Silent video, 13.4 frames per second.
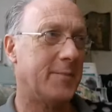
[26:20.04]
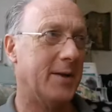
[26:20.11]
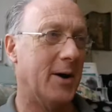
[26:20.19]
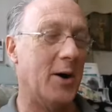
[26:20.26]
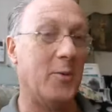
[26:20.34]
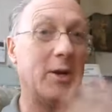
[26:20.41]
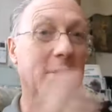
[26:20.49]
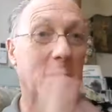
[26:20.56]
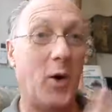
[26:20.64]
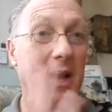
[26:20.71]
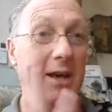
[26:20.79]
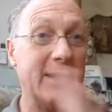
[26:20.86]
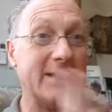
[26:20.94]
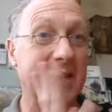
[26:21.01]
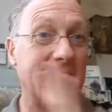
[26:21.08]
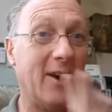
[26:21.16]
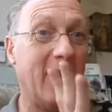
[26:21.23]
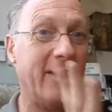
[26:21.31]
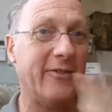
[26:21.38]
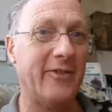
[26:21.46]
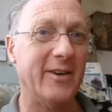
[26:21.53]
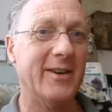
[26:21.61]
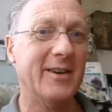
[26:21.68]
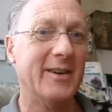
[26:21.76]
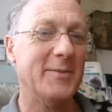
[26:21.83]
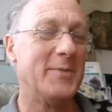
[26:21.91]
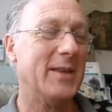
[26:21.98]
I want a quiet, easy life.
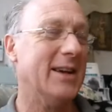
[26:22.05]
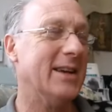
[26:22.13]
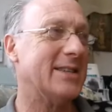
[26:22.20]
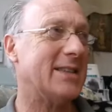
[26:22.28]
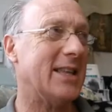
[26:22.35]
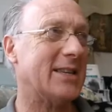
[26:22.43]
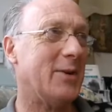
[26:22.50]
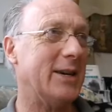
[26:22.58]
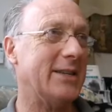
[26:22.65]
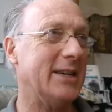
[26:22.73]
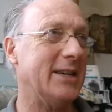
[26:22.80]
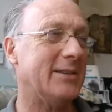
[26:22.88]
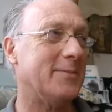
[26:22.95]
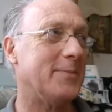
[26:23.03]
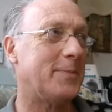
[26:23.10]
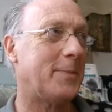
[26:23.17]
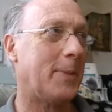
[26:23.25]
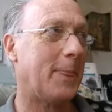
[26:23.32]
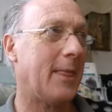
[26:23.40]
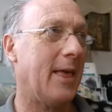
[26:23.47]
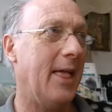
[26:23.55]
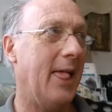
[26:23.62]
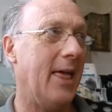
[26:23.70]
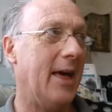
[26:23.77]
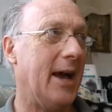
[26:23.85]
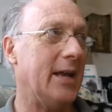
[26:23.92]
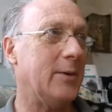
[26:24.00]
So that's what he did.
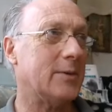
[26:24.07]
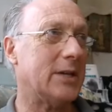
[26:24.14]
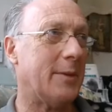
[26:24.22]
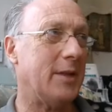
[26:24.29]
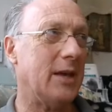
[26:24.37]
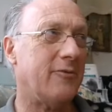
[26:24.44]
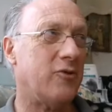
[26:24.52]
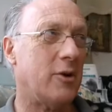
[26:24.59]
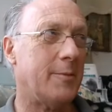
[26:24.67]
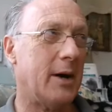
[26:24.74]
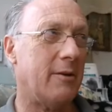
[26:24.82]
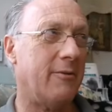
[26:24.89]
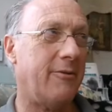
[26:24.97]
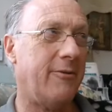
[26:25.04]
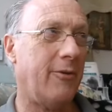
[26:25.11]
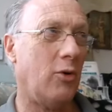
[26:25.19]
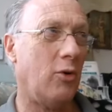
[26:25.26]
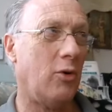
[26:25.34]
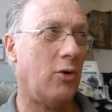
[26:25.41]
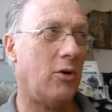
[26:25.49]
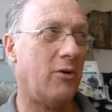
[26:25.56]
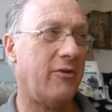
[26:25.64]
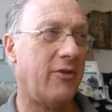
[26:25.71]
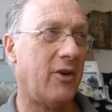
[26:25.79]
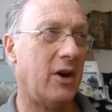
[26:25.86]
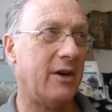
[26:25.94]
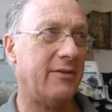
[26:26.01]
And he was up there for about 4 or
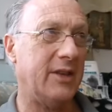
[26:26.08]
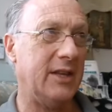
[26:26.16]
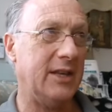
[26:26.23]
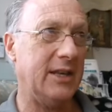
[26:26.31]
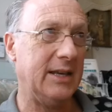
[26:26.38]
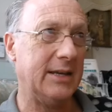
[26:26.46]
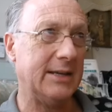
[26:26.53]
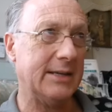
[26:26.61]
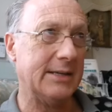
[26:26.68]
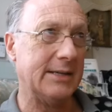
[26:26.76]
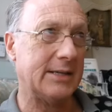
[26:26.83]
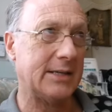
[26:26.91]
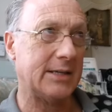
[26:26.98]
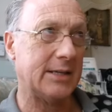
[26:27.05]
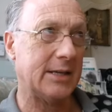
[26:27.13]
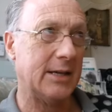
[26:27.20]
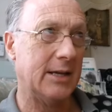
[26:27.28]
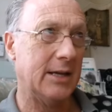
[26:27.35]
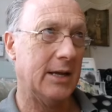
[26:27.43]
5 years.